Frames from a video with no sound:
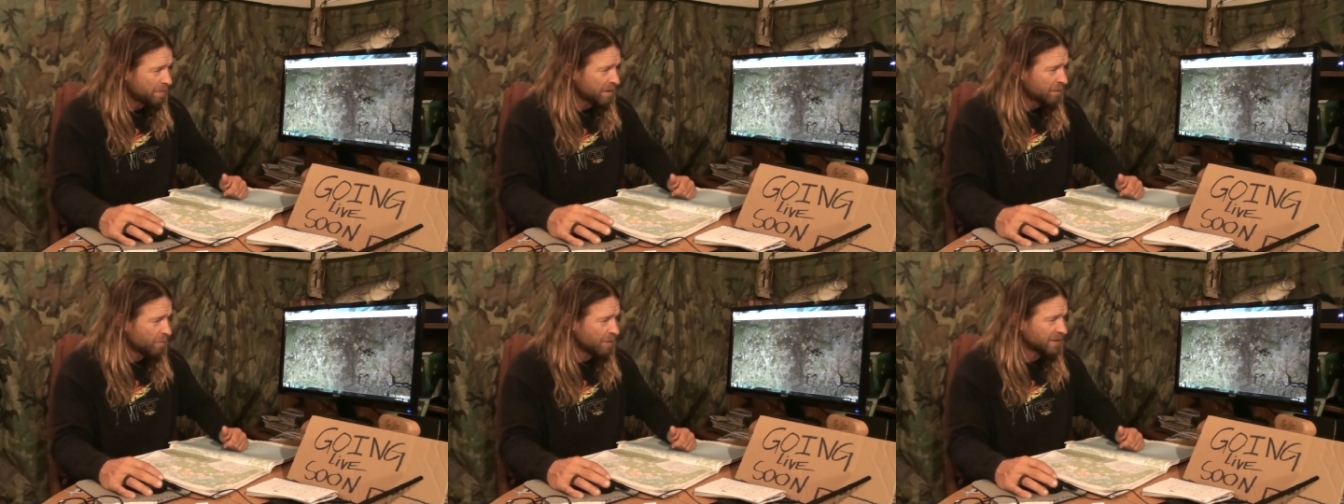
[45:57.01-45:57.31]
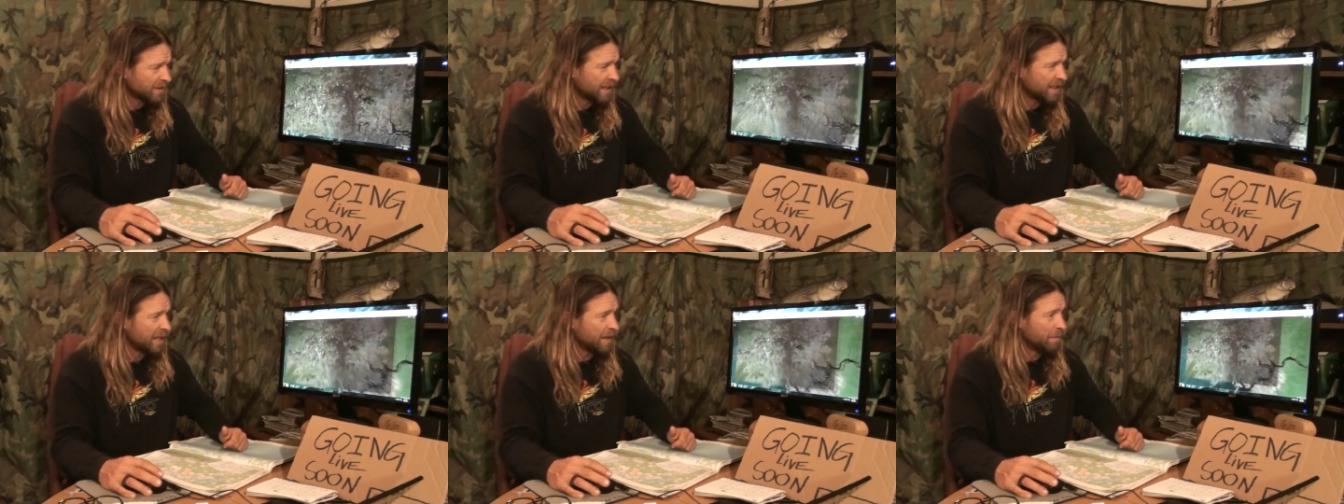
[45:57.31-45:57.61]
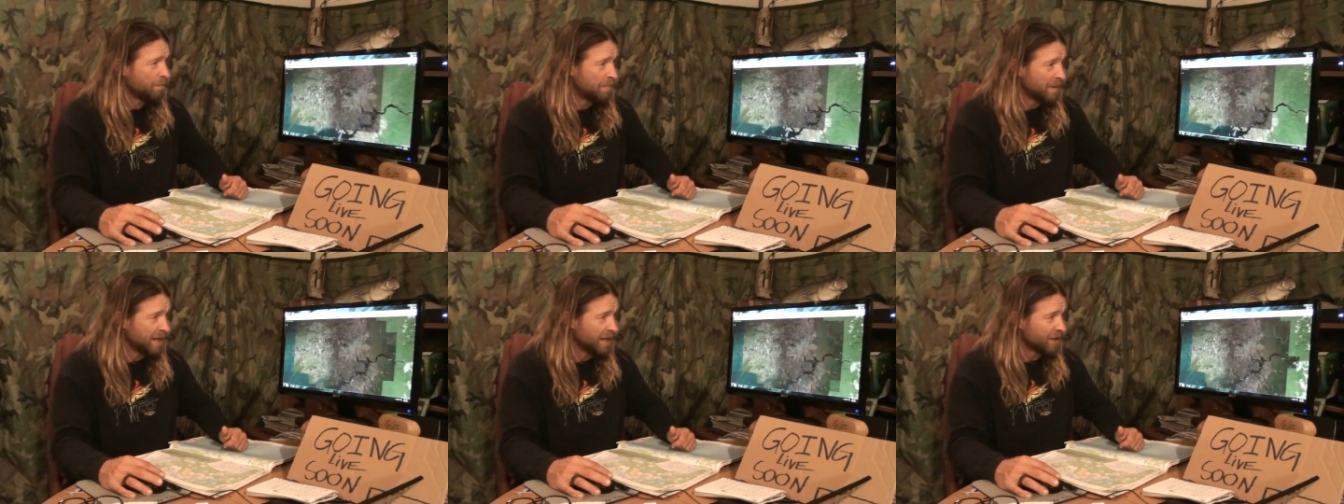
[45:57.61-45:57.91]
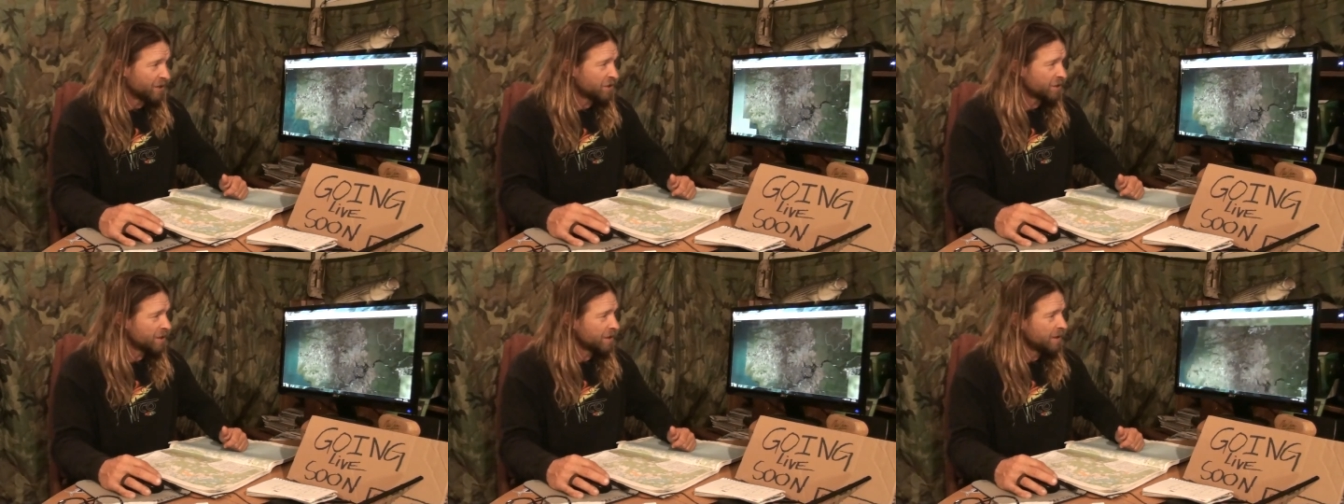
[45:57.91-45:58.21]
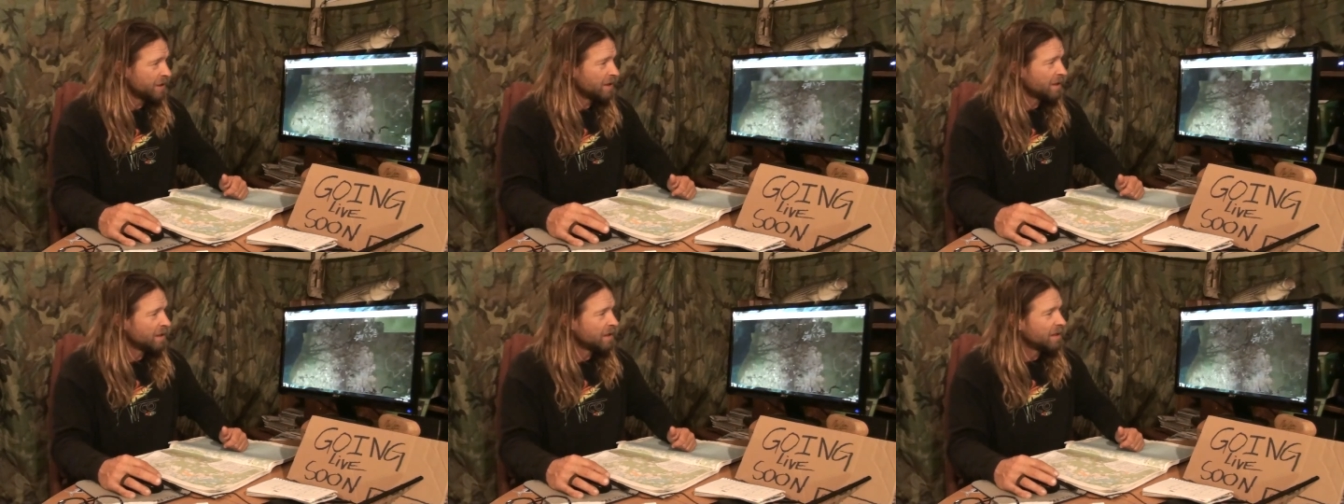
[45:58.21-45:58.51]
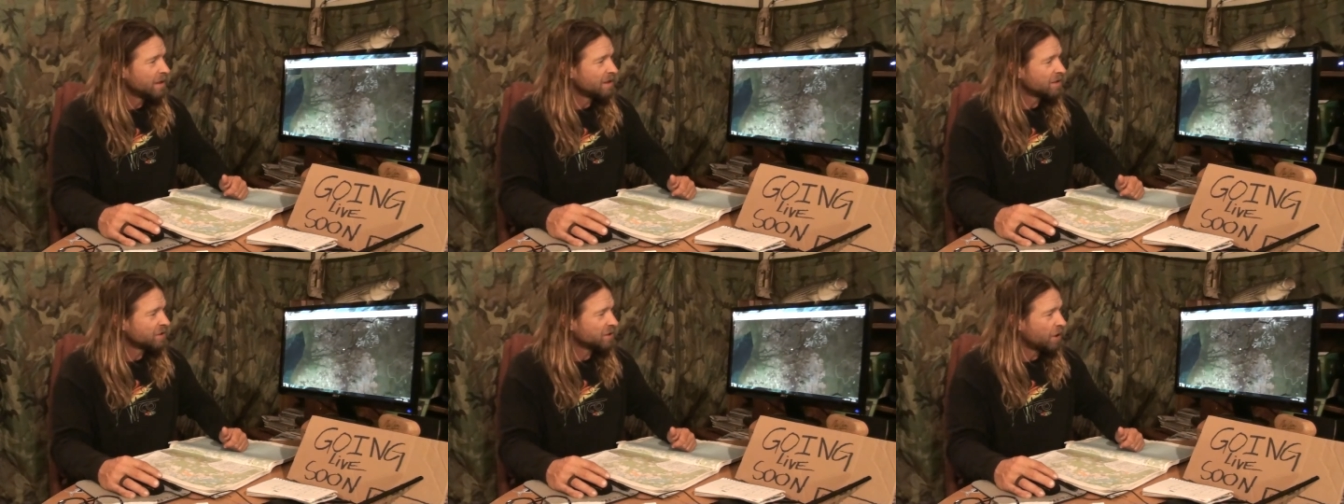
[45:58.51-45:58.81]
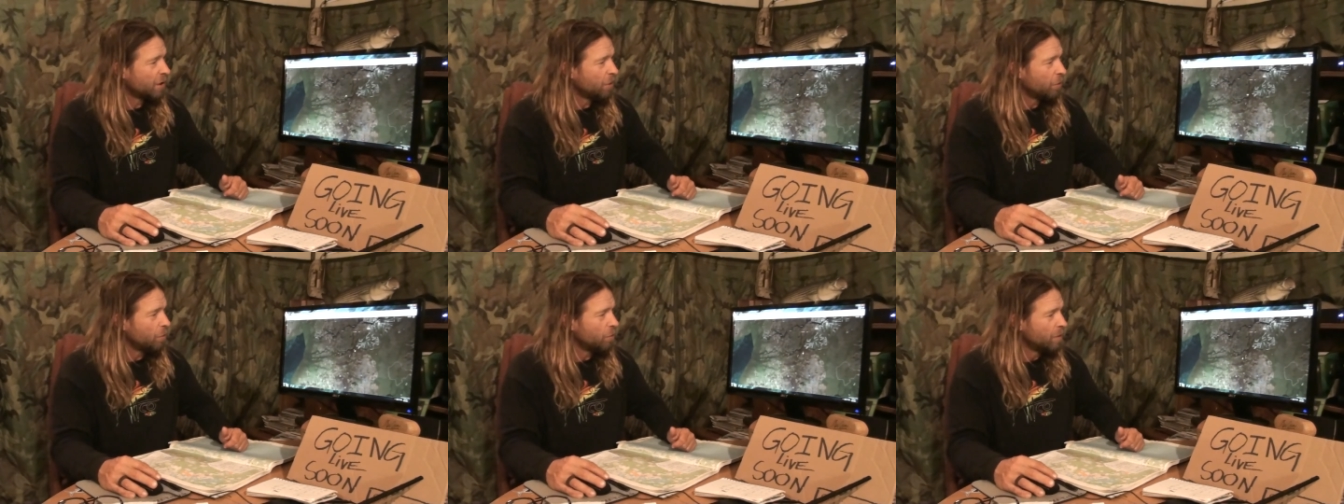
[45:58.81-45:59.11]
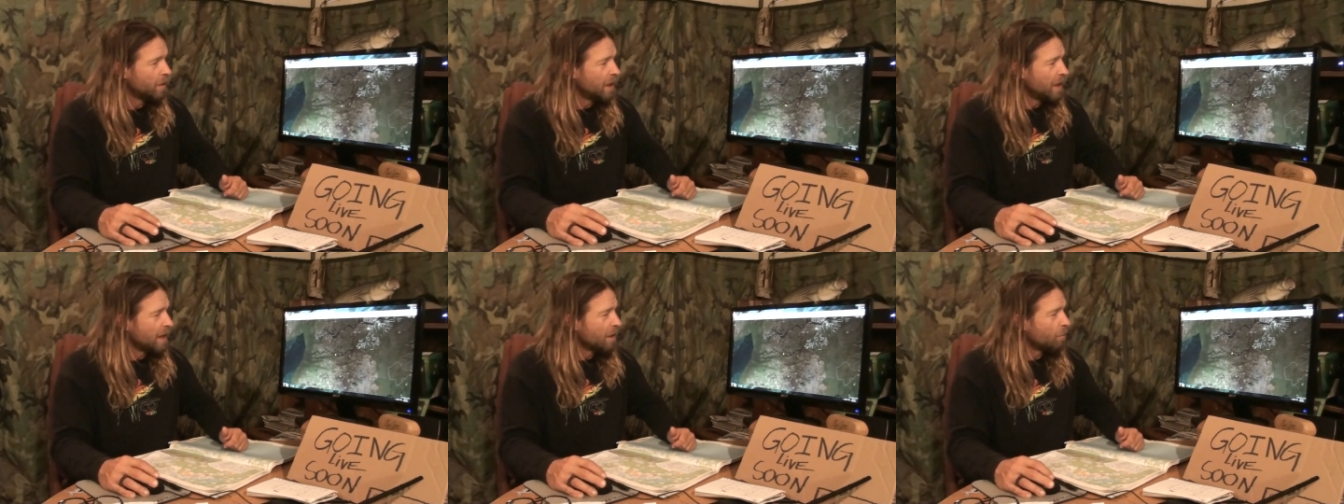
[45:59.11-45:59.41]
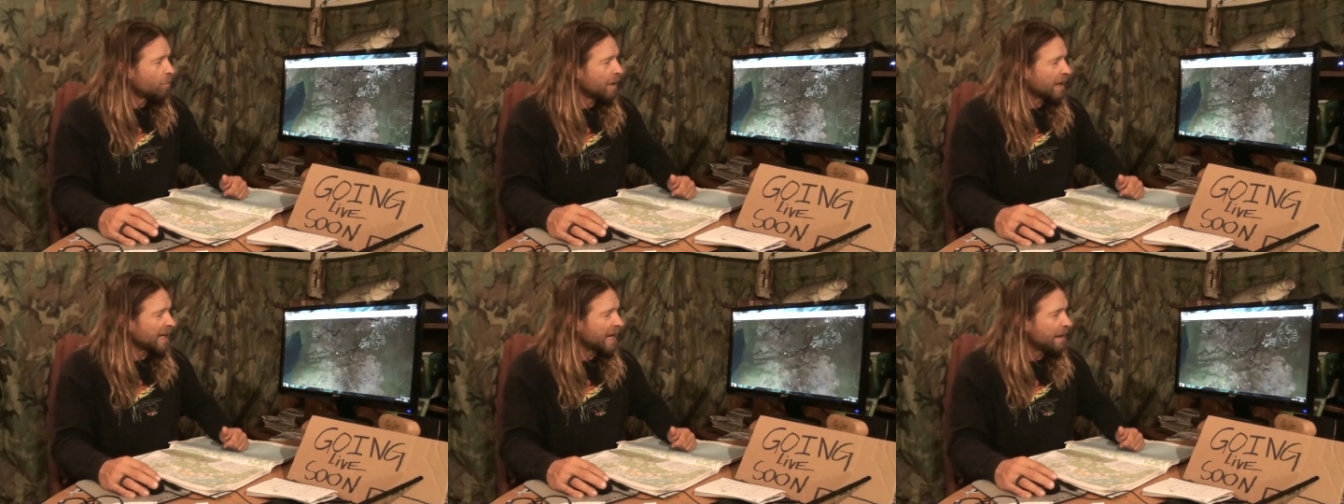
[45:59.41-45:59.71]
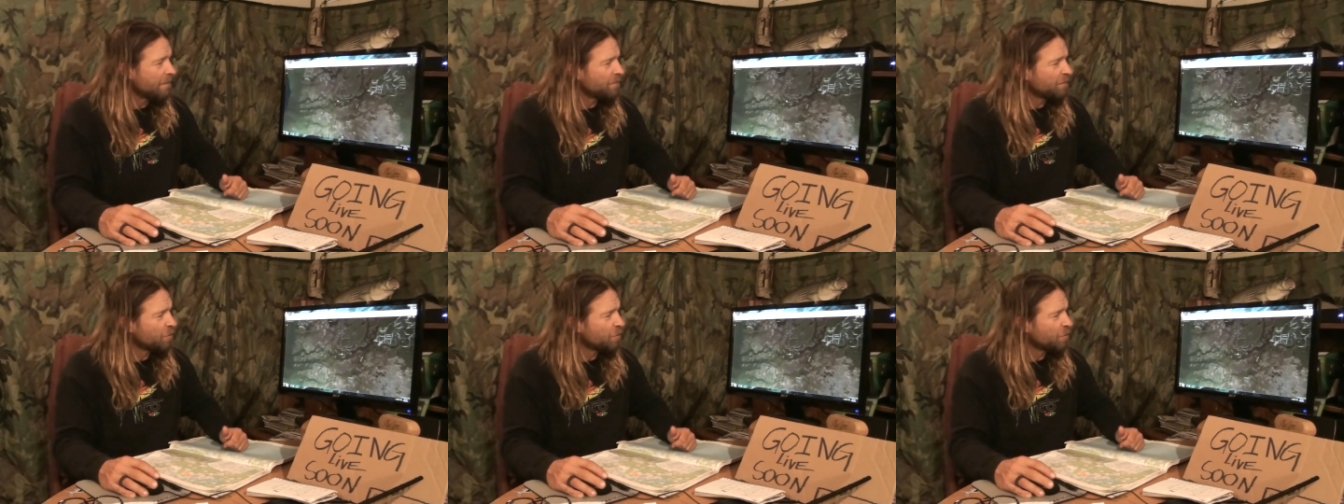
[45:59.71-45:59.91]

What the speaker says: but it wasn't any beach. So when I came